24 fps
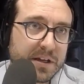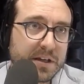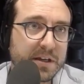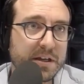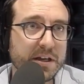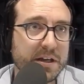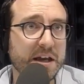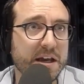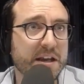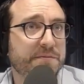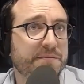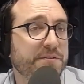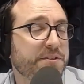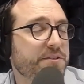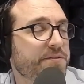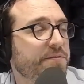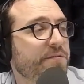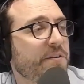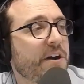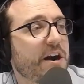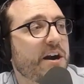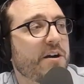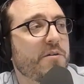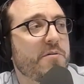And if it's
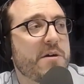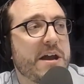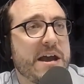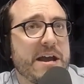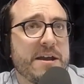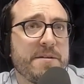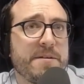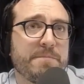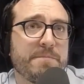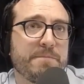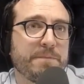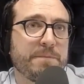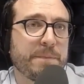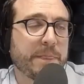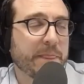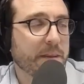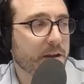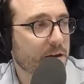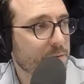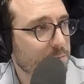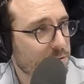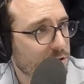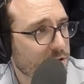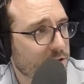far away,
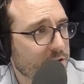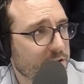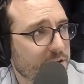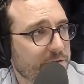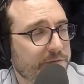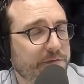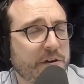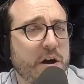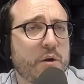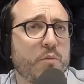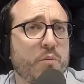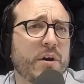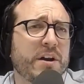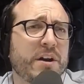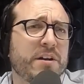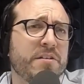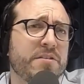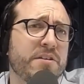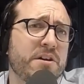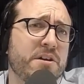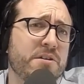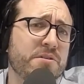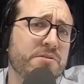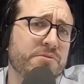plural and far, what are
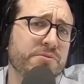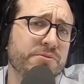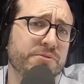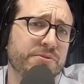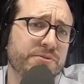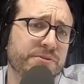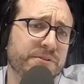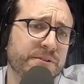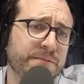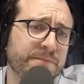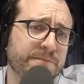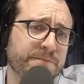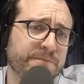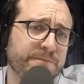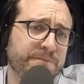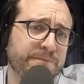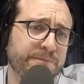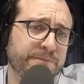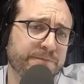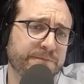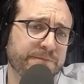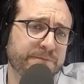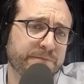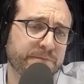those?
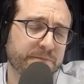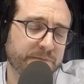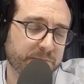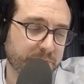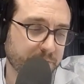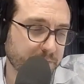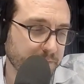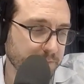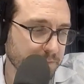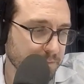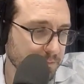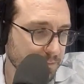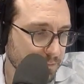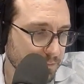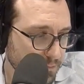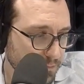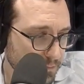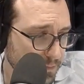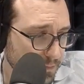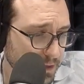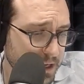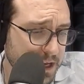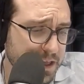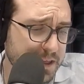
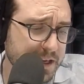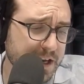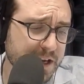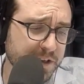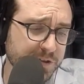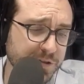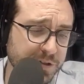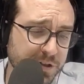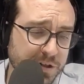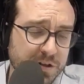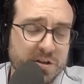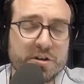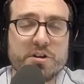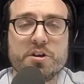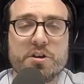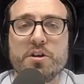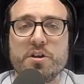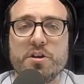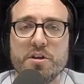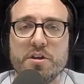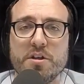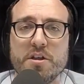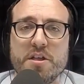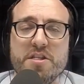And the answer,
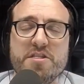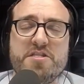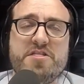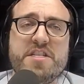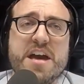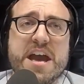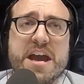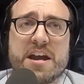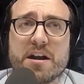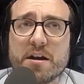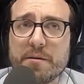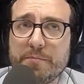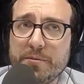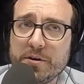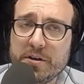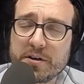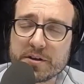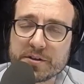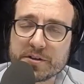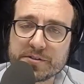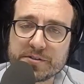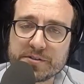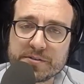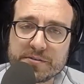they are
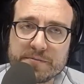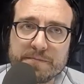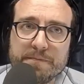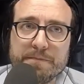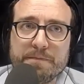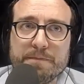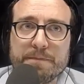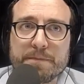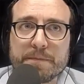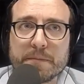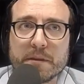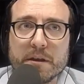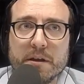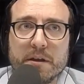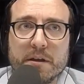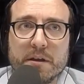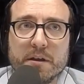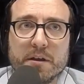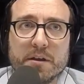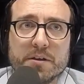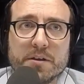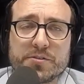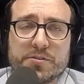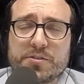books.
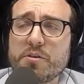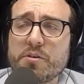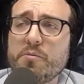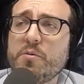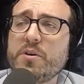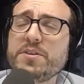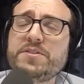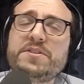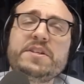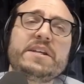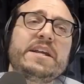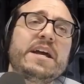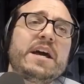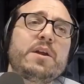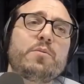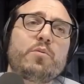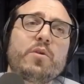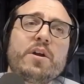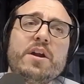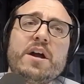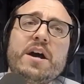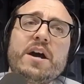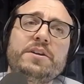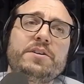So once again, we're
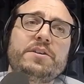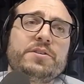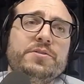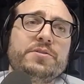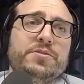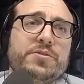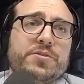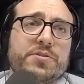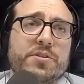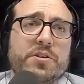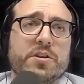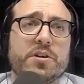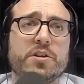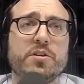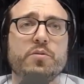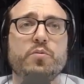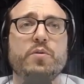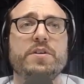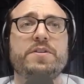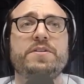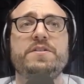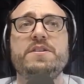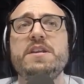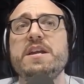not concerned
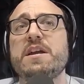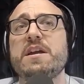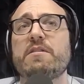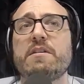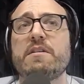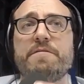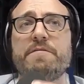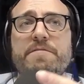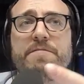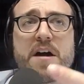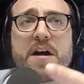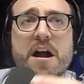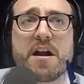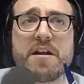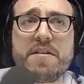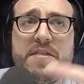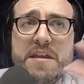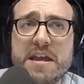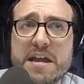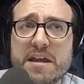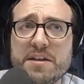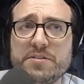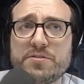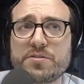with near and far in
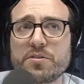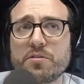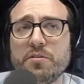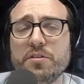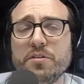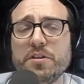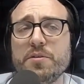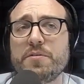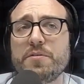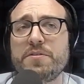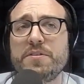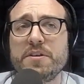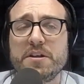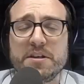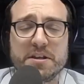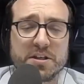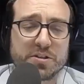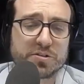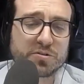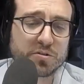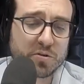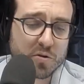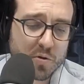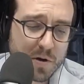the answer, only with the
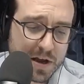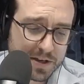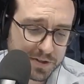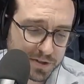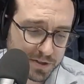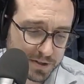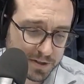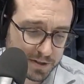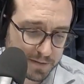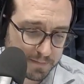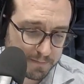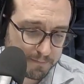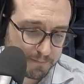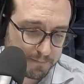initial question.